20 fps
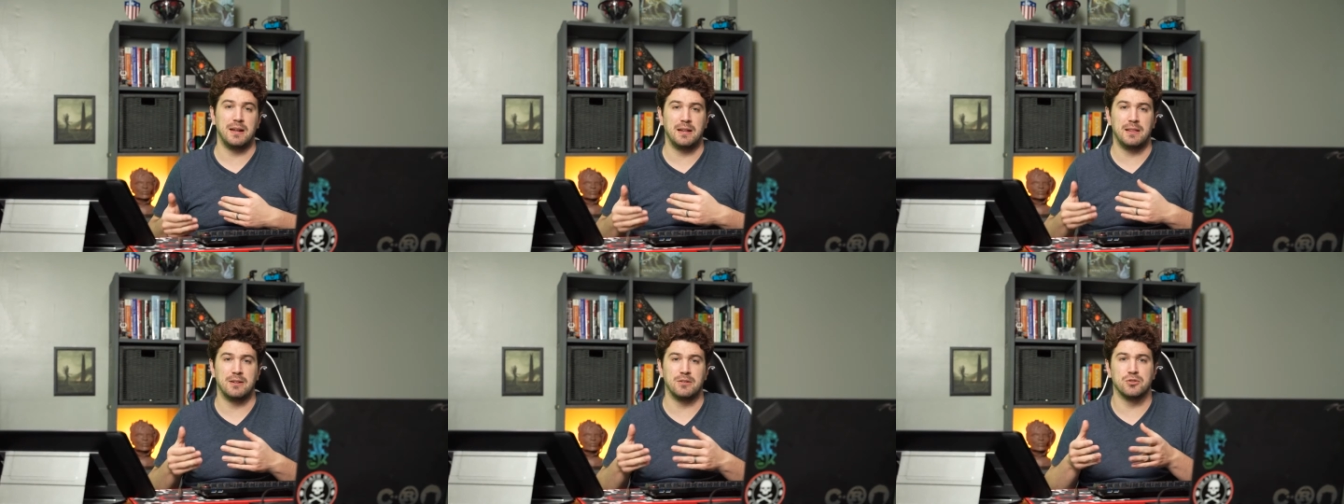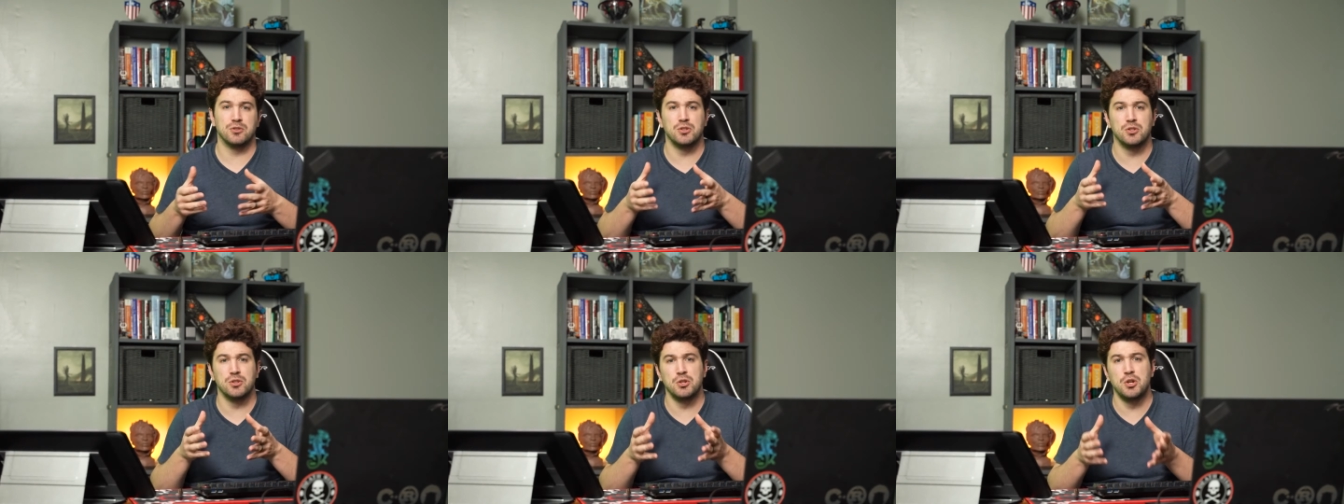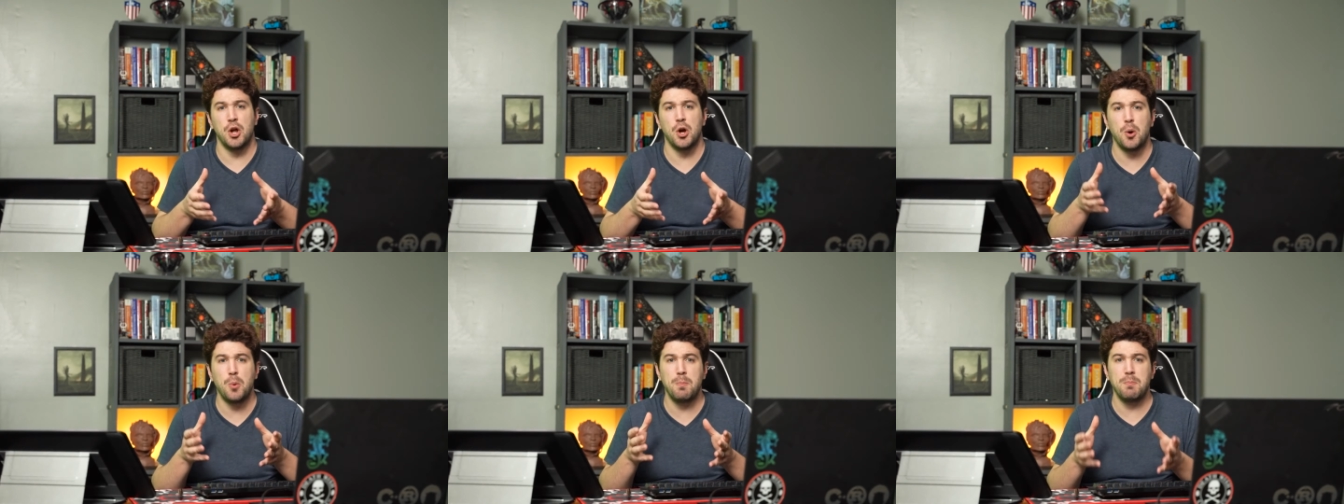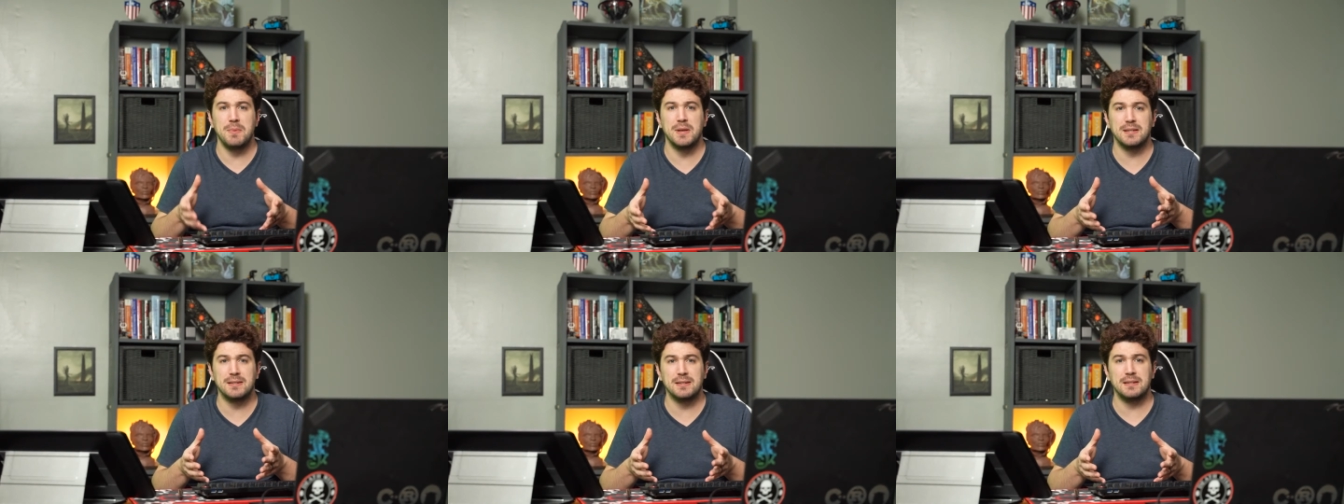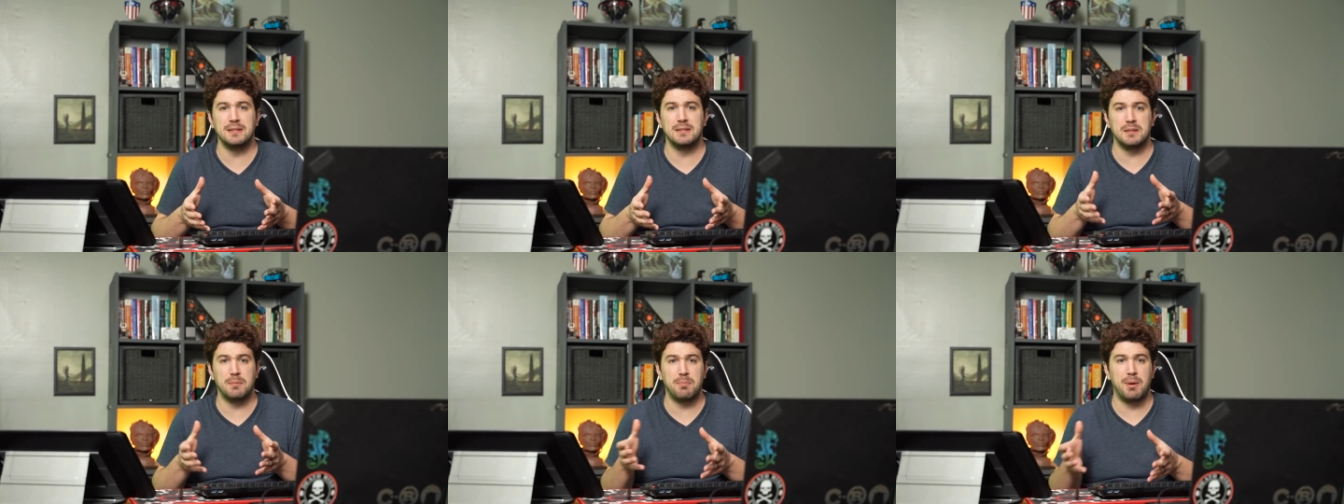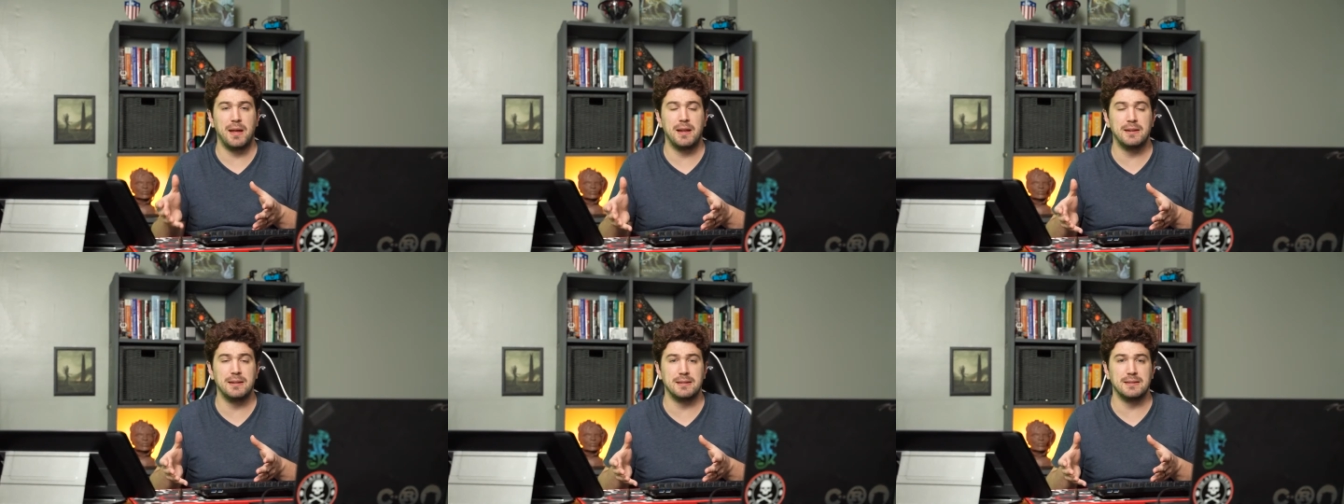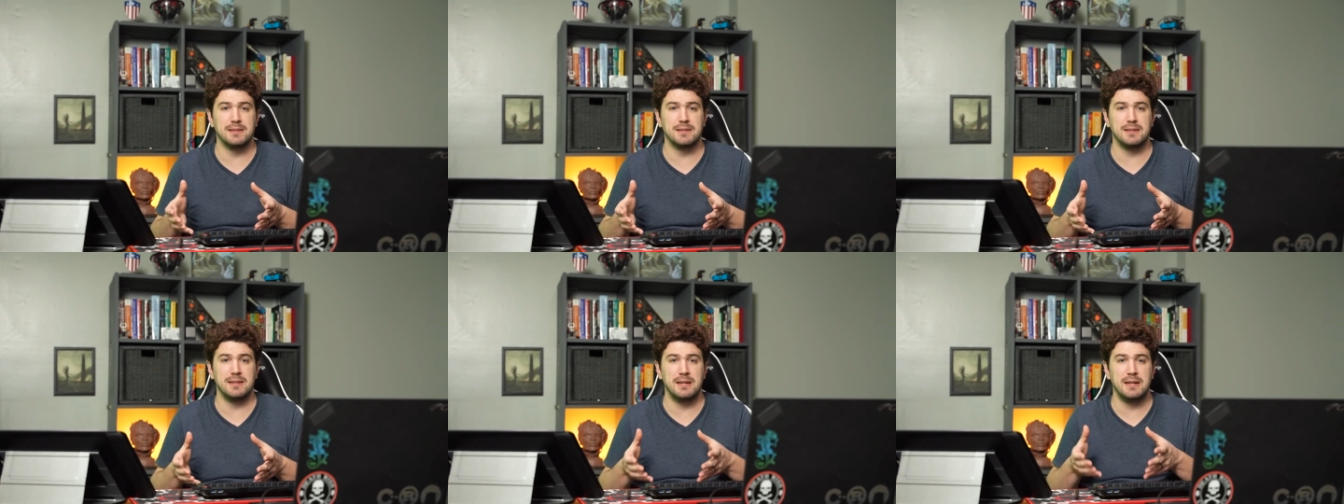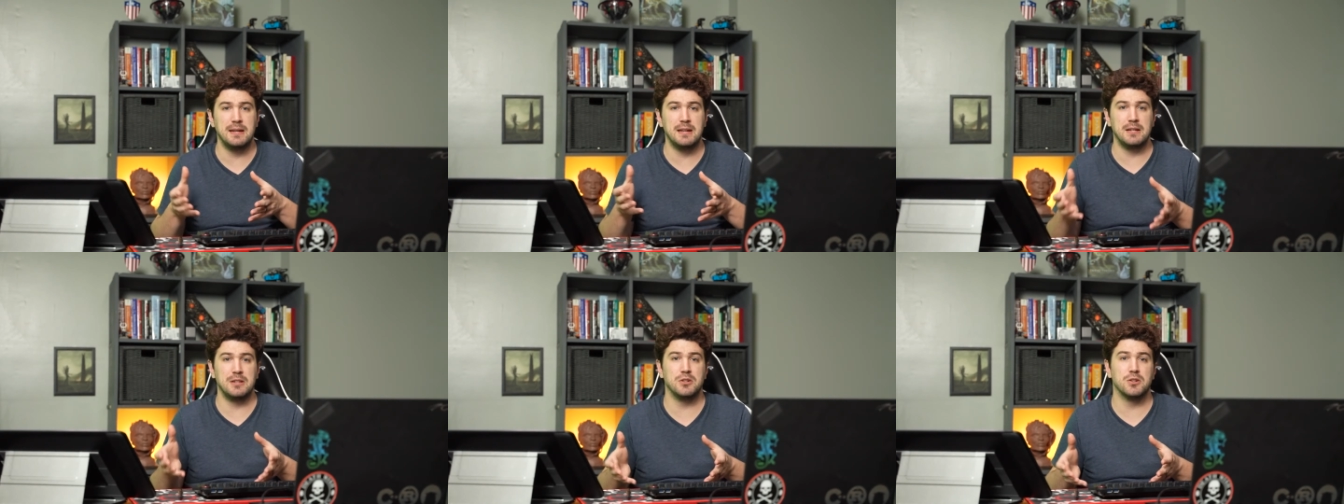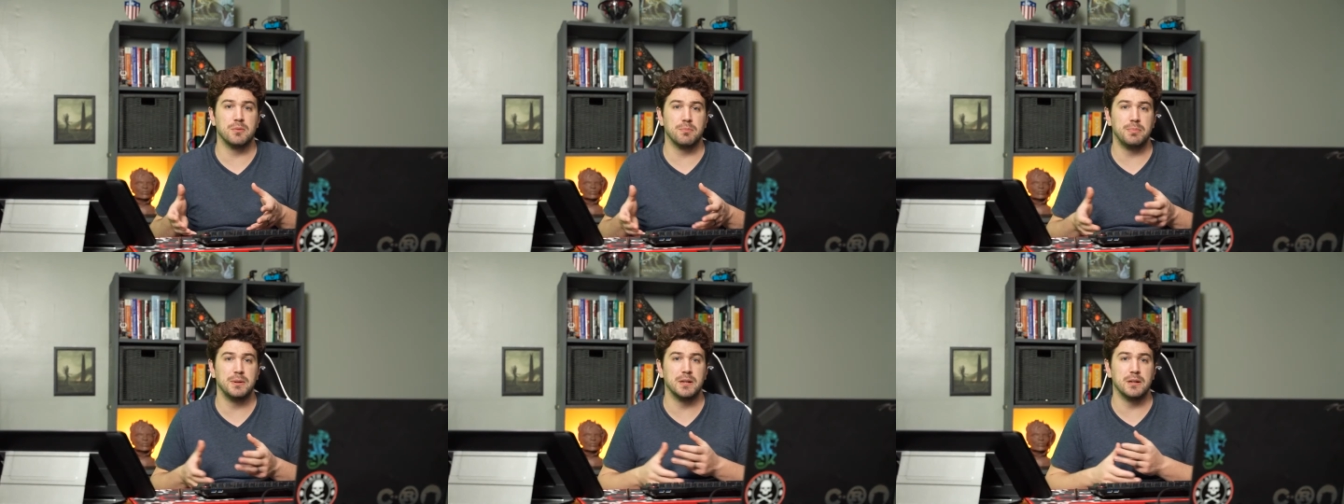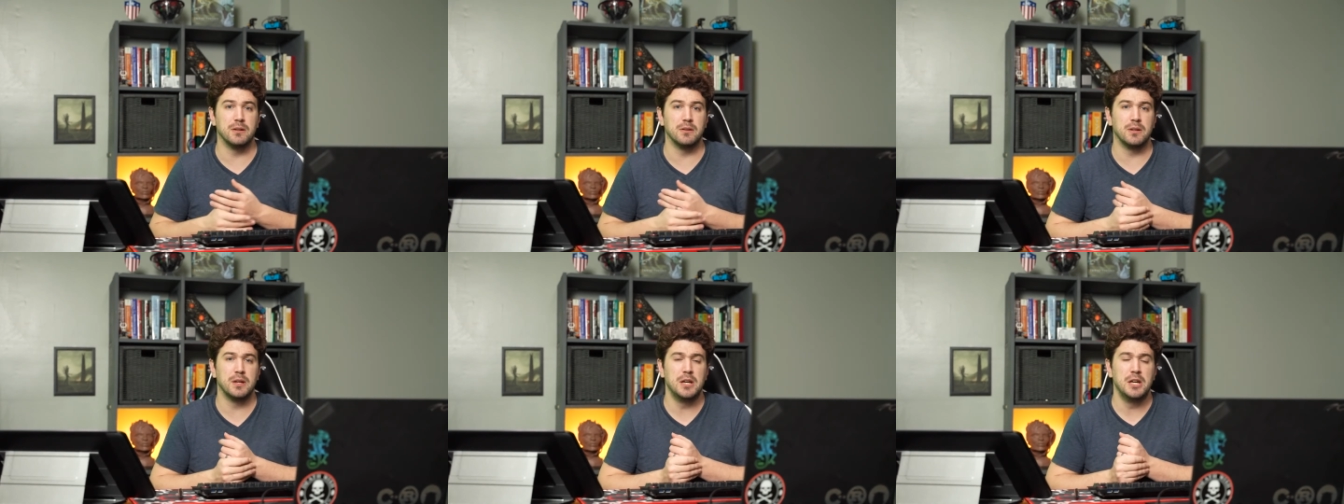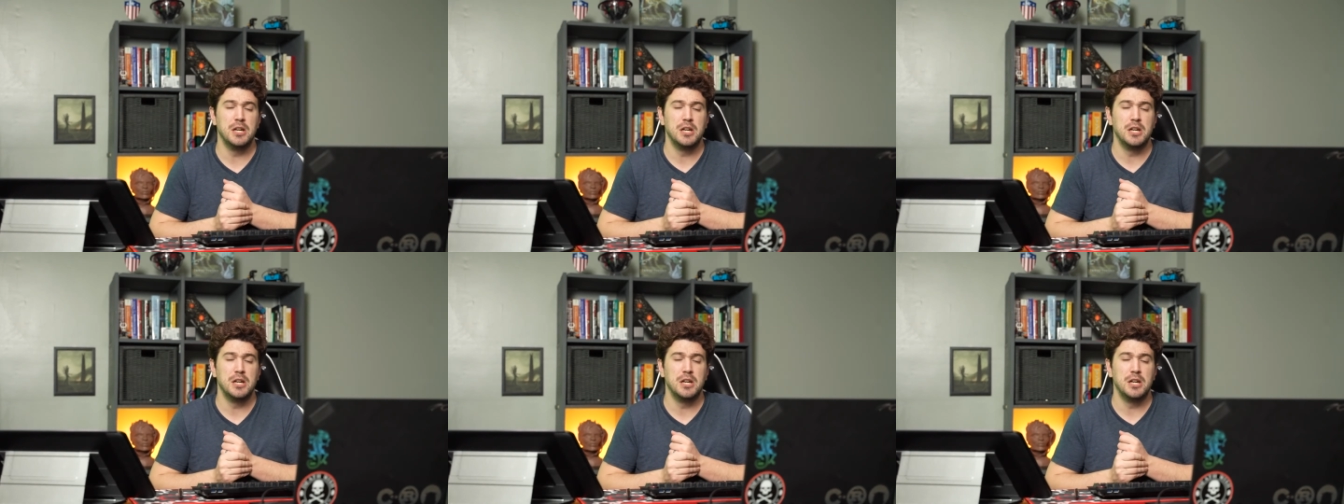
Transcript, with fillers: and there's no missing dependency in your build.